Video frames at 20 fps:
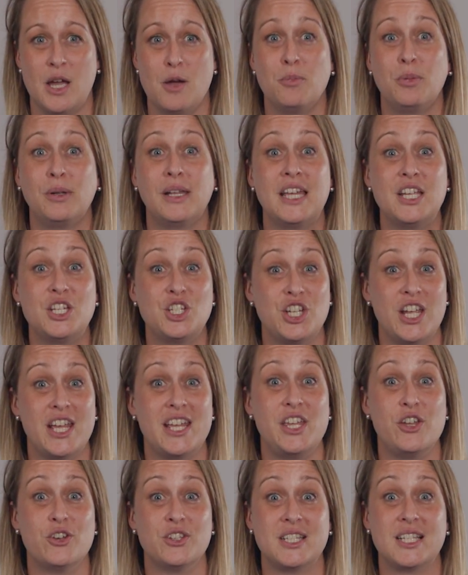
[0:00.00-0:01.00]
Please share
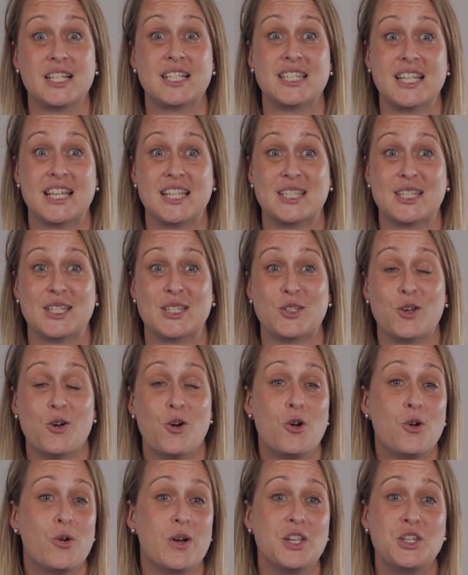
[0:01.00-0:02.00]
your successes
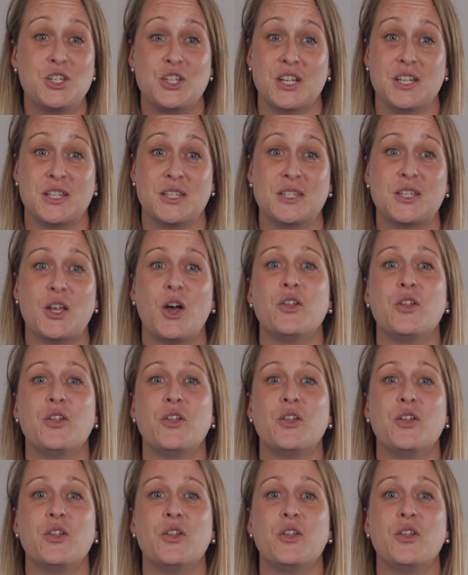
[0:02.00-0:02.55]
or questions